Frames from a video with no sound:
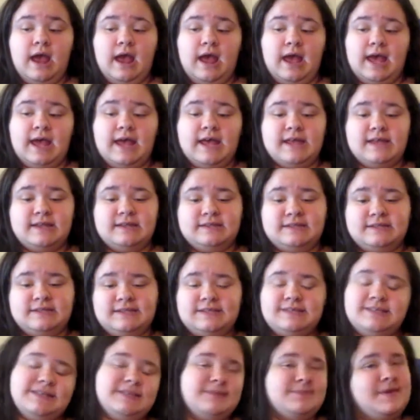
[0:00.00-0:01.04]
And
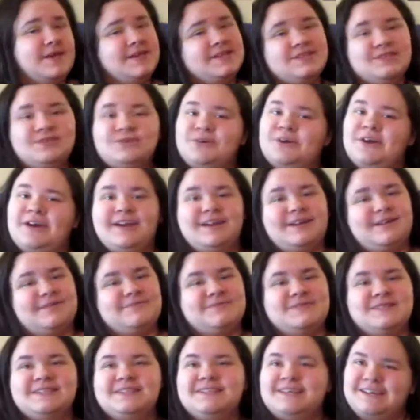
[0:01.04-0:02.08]
this is my story and
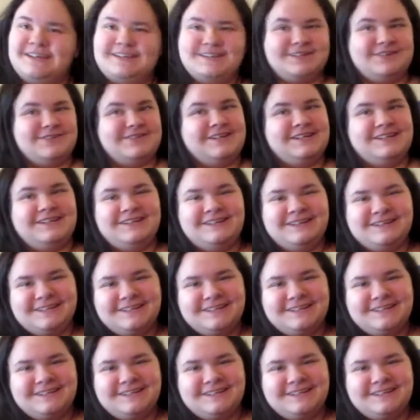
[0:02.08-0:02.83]
I'm sticking to it.